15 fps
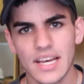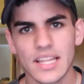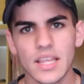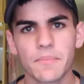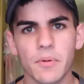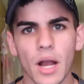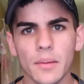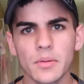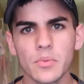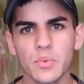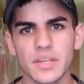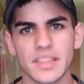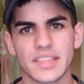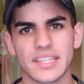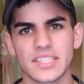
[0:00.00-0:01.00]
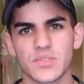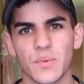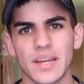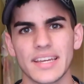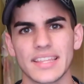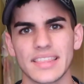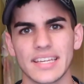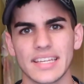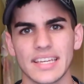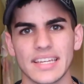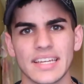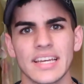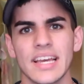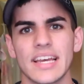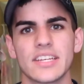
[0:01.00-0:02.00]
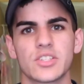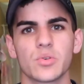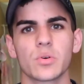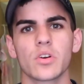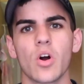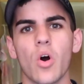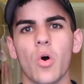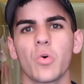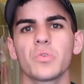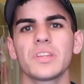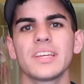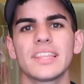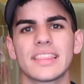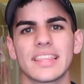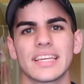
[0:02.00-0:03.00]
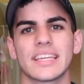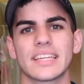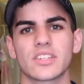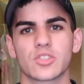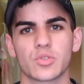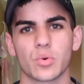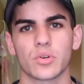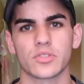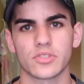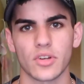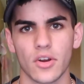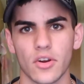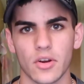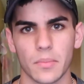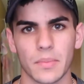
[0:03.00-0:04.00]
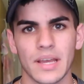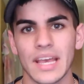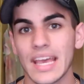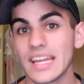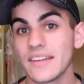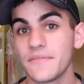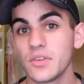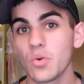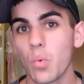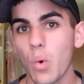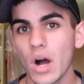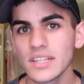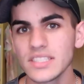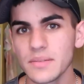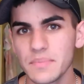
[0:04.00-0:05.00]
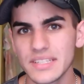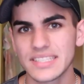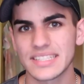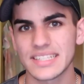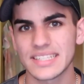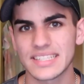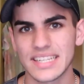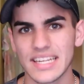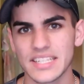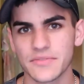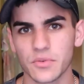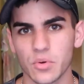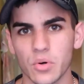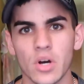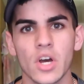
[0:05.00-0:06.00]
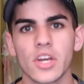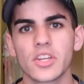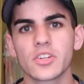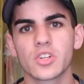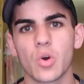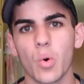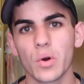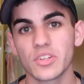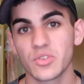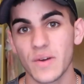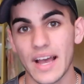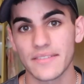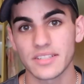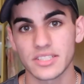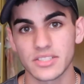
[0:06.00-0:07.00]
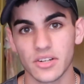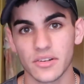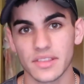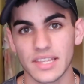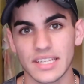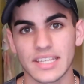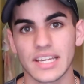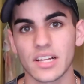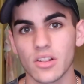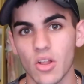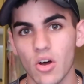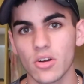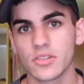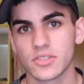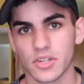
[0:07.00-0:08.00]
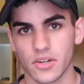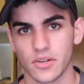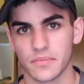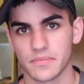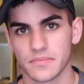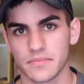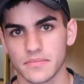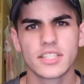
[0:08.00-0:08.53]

The problem with this way of thinking is you are only thinking short term. And if you want to be successful, you're going to have to start thinking long term.